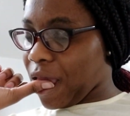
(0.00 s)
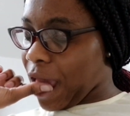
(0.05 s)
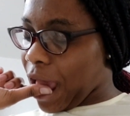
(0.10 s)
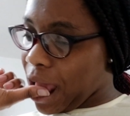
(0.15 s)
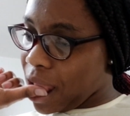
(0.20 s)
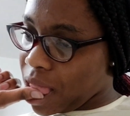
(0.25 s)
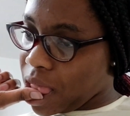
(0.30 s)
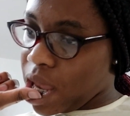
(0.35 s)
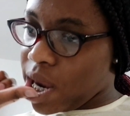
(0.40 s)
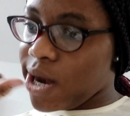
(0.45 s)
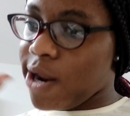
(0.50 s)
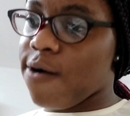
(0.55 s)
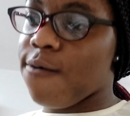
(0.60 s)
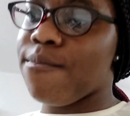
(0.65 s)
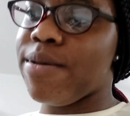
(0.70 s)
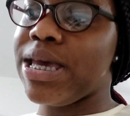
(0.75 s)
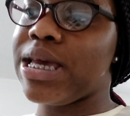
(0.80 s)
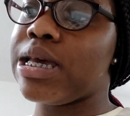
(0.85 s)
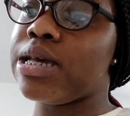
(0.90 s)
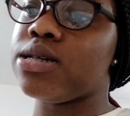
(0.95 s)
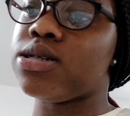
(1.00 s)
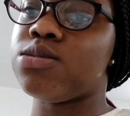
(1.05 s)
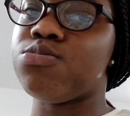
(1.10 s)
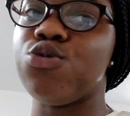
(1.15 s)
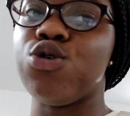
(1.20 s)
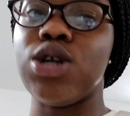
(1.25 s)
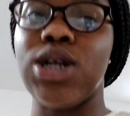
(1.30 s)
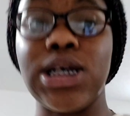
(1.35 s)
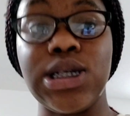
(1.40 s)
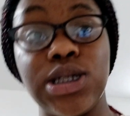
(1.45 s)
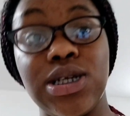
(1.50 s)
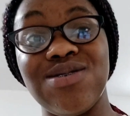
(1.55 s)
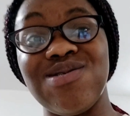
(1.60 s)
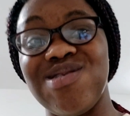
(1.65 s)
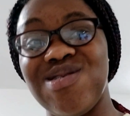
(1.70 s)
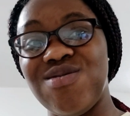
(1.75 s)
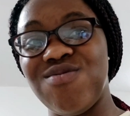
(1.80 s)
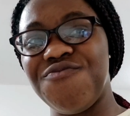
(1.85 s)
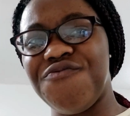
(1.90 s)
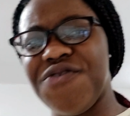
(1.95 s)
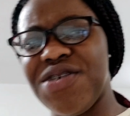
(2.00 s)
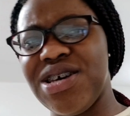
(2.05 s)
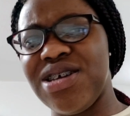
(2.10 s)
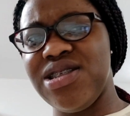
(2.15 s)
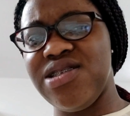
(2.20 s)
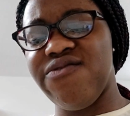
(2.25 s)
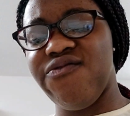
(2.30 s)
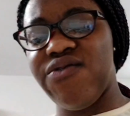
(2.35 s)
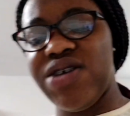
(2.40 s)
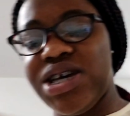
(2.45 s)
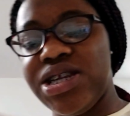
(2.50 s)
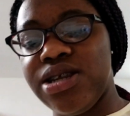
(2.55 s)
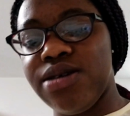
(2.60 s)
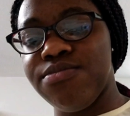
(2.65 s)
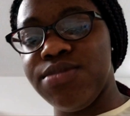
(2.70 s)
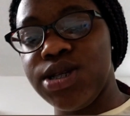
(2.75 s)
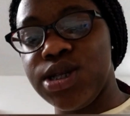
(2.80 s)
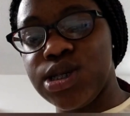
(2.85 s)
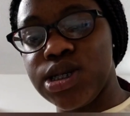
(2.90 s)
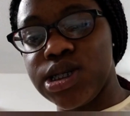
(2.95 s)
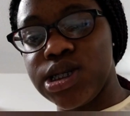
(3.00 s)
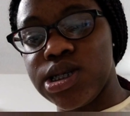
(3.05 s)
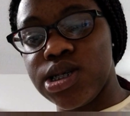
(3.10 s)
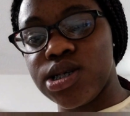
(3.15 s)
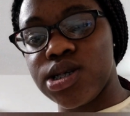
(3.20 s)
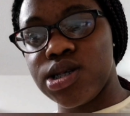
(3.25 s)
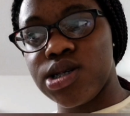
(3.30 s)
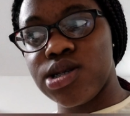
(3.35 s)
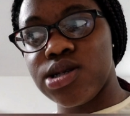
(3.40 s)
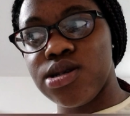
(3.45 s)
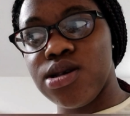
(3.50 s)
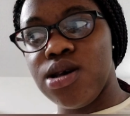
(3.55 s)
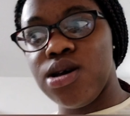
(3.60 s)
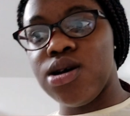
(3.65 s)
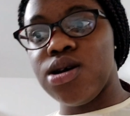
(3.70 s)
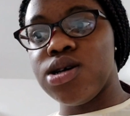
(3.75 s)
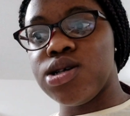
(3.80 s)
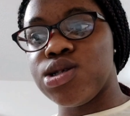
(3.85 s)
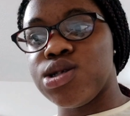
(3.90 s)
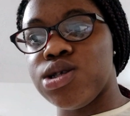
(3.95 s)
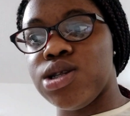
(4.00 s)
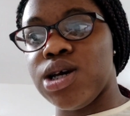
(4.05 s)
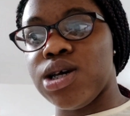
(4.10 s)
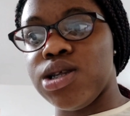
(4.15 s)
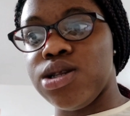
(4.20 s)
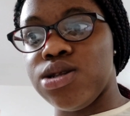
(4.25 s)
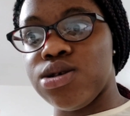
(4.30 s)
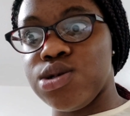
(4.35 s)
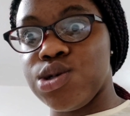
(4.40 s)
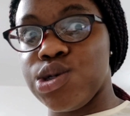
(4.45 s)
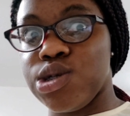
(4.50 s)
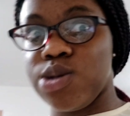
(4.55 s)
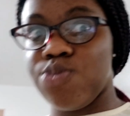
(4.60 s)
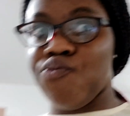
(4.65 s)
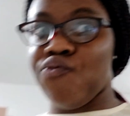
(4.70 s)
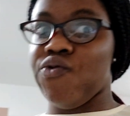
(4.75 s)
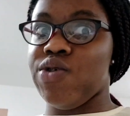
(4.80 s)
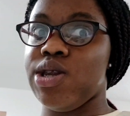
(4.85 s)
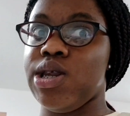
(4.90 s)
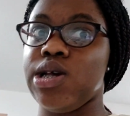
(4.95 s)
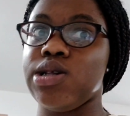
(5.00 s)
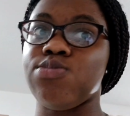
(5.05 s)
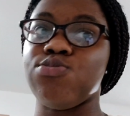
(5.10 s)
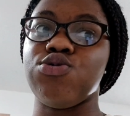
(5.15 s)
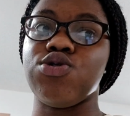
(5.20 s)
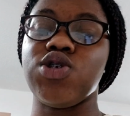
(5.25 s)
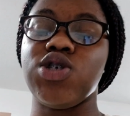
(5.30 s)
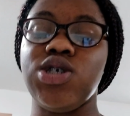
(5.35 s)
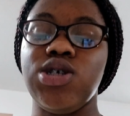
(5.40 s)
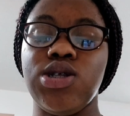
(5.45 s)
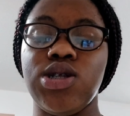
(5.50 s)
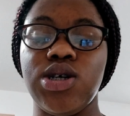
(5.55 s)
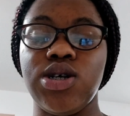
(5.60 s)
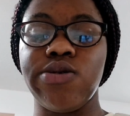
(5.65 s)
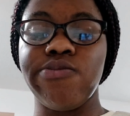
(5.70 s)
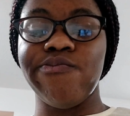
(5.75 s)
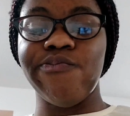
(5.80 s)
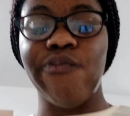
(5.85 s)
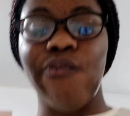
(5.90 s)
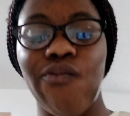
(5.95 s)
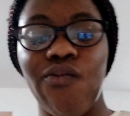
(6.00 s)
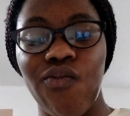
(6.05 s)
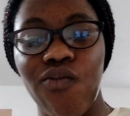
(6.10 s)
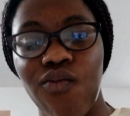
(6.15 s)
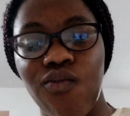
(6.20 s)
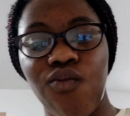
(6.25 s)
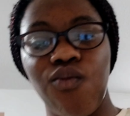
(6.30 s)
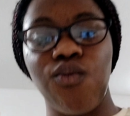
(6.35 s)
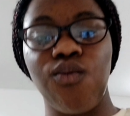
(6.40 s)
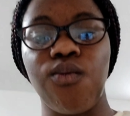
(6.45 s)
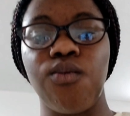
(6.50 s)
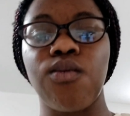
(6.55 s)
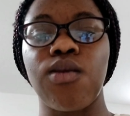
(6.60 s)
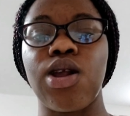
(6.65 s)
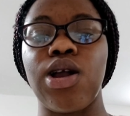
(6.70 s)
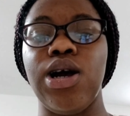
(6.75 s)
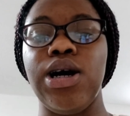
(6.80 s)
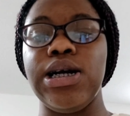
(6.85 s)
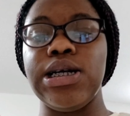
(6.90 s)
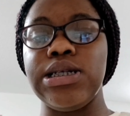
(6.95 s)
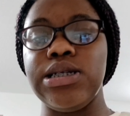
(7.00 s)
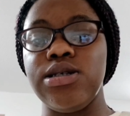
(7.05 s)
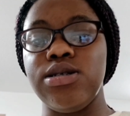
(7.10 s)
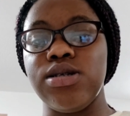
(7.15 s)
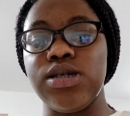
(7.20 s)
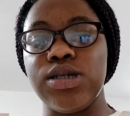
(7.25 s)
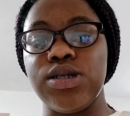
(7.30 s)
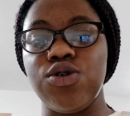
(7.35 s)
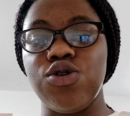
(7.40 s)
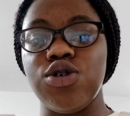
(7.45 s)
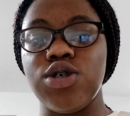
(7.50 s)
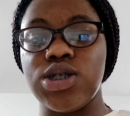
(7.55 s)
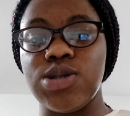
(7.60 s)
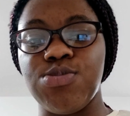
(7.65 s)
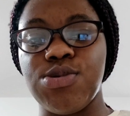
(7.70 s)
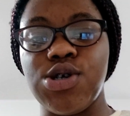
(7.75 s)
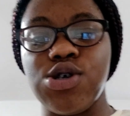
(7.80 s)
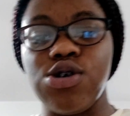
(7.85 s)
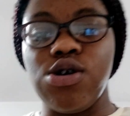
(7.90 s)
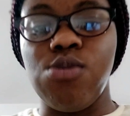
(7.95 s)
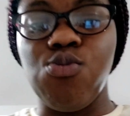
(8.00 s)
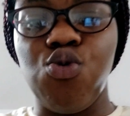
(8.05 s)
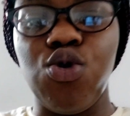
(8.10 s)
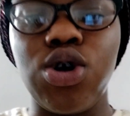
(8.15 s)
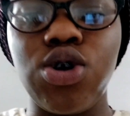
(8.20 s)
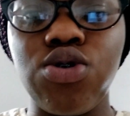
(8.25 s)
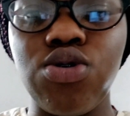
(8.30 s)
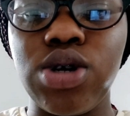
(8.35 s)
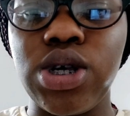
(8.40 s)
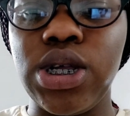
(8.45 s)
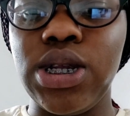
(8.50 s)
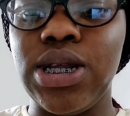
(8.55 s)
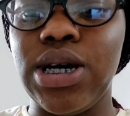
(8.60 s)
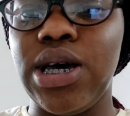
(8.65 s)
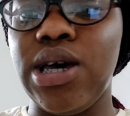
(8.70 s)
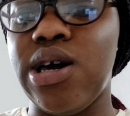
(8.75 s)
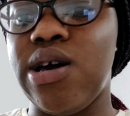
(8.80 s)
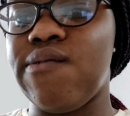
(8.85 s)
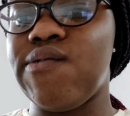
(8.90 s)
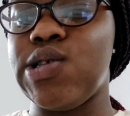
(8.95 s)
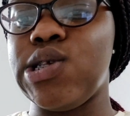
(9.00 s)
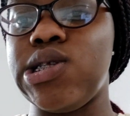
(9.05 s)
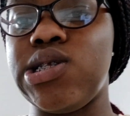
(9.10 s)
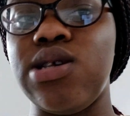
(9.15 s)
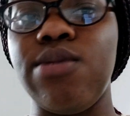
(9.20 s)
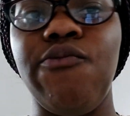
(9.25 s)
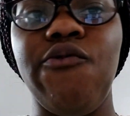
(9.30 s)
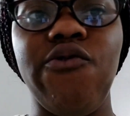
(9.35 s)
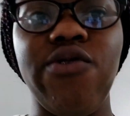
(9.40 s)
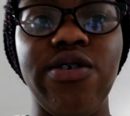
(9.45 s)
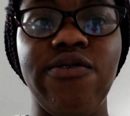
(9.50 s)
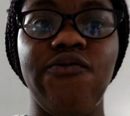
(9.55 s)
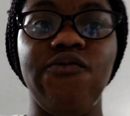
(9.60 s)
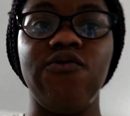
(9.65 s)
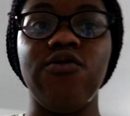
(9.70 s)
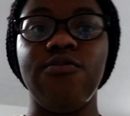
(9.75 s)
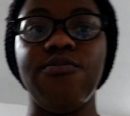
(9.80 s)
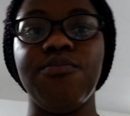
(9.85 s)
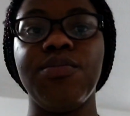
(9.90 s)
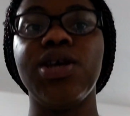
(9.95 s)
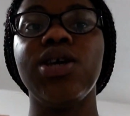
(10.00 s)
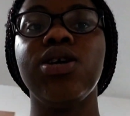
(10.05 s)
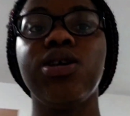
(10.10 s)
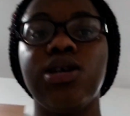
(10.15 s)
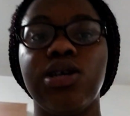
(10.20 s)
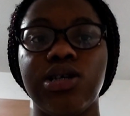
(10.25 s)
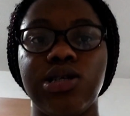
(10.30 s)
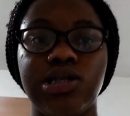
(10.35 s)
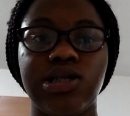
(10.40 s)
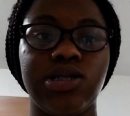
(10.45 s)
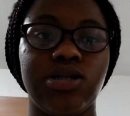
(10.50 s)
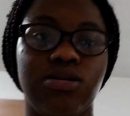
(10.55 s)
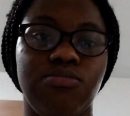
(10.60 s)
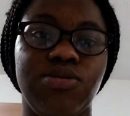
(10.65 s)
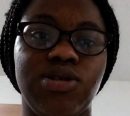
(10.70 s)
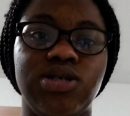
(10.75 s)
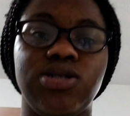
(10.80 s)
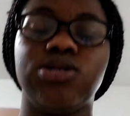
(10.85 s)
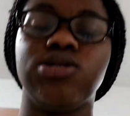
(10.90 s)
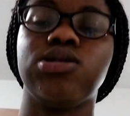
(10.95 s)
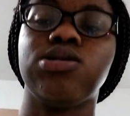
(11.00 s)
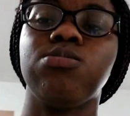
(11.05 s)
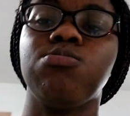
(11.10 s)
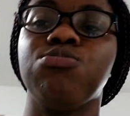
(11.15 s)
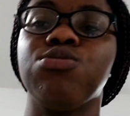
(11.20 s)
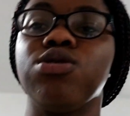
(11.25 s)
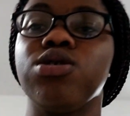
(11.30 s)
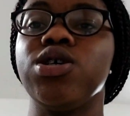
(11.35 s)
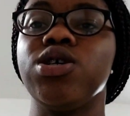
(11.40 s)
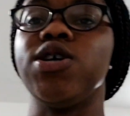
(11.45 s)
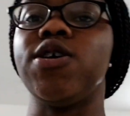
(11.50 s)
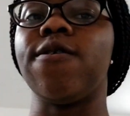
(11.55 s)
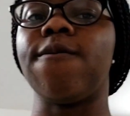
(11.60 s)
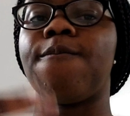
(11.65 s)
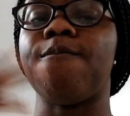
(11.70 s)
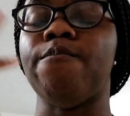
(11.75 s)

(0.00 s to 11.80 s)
and then I'll make it smaller, so I'll still try and divide them into 6 so that it doesn't spread as much either, and it doesn't just become one cookie that I have to separate from its siblings. But yeah,